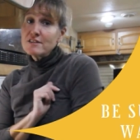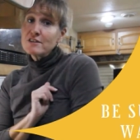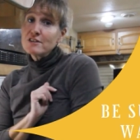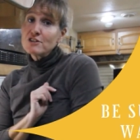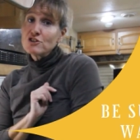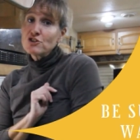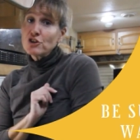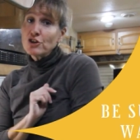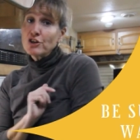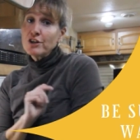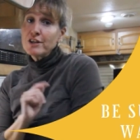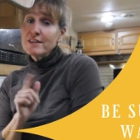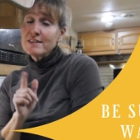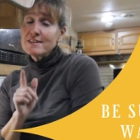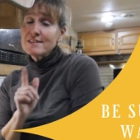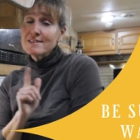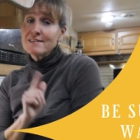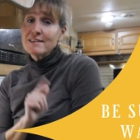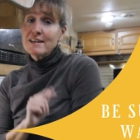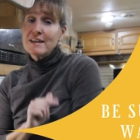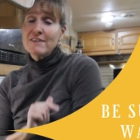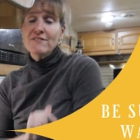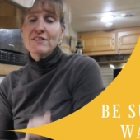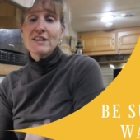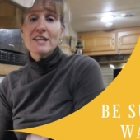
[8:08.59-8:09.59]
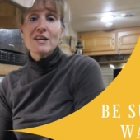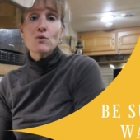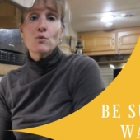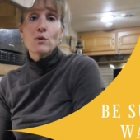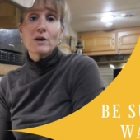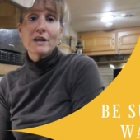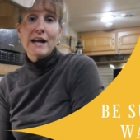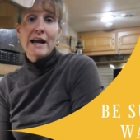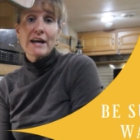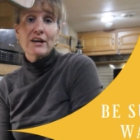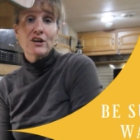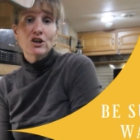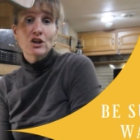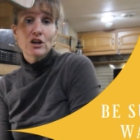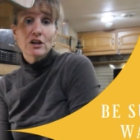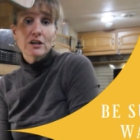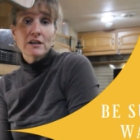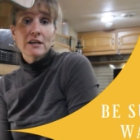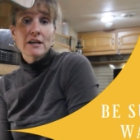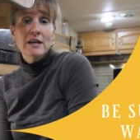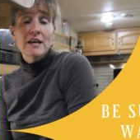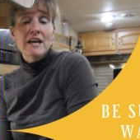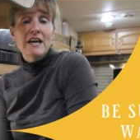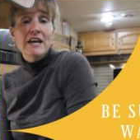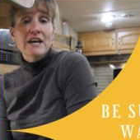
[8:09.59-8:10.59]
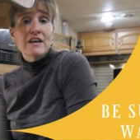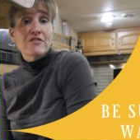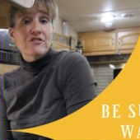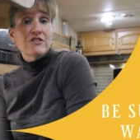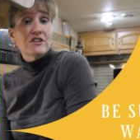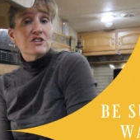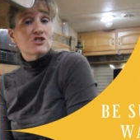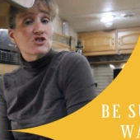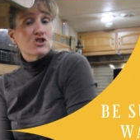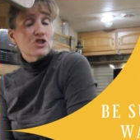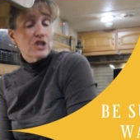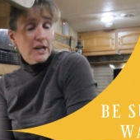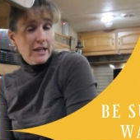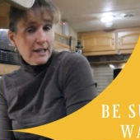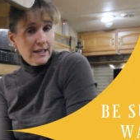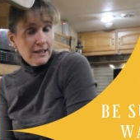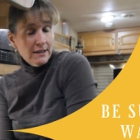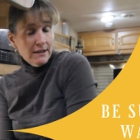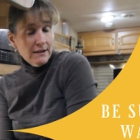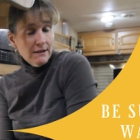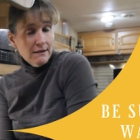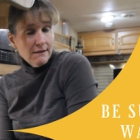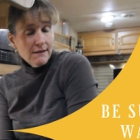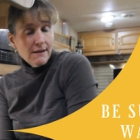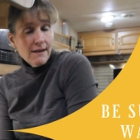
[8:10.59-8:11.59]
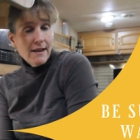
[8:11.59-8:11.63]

of the journey this evening when I cook the chicken